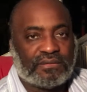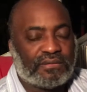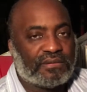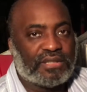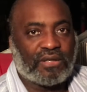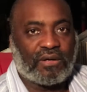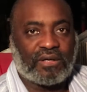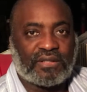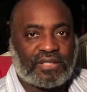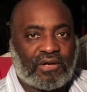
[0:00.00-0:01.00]
There
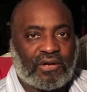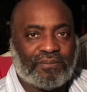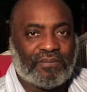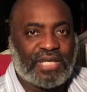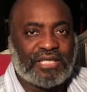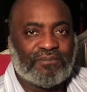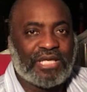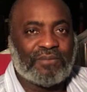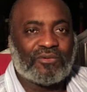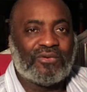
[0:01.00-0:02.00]
are many
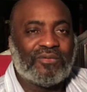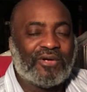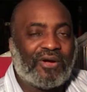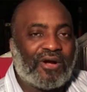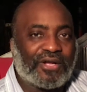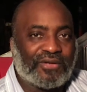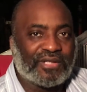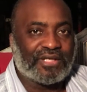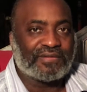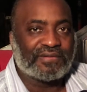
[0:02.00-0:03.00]
people who will argue
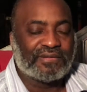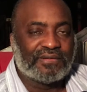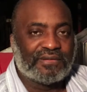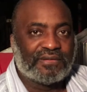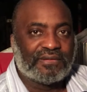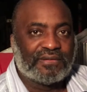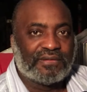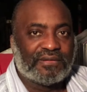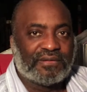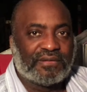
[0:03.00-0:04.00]
this,
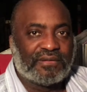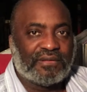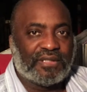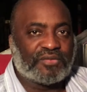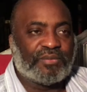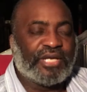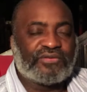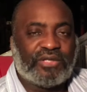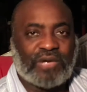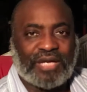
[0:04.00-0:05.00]
especially
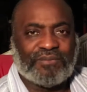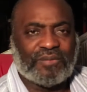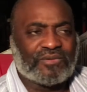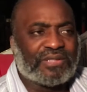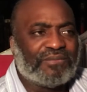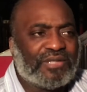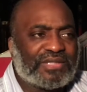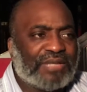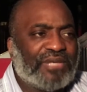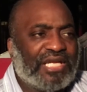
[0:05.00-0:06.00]
white people. Some people say
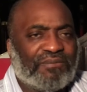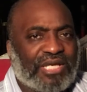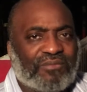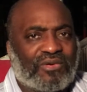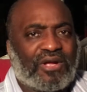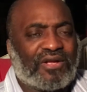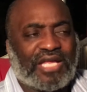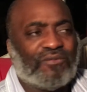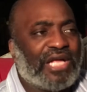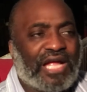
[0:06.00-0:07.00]
pink people, Caucasian,
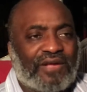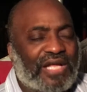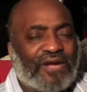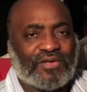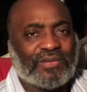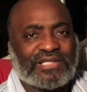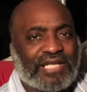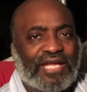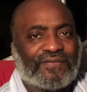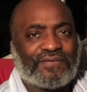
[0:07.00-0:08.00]
however you want to say
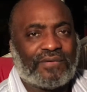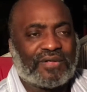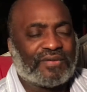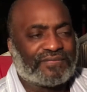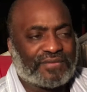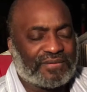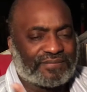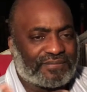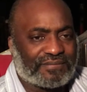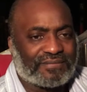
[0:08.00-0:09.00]
it for
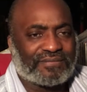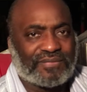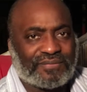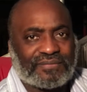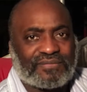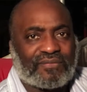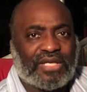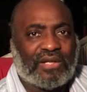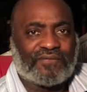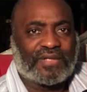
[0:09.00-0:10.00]

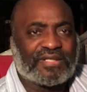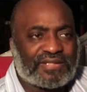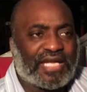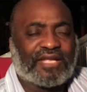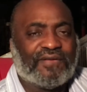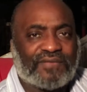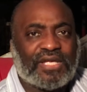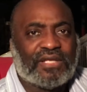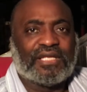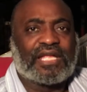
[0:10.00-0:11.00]
the sake of
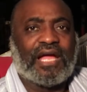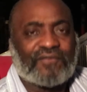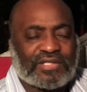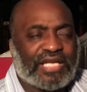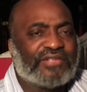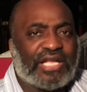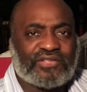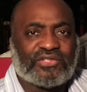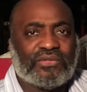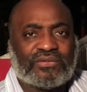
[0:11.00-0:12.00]
the conversation. I
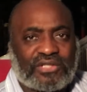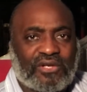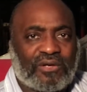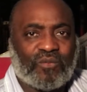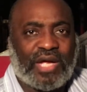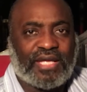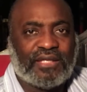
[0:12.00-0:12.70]
just use the term white.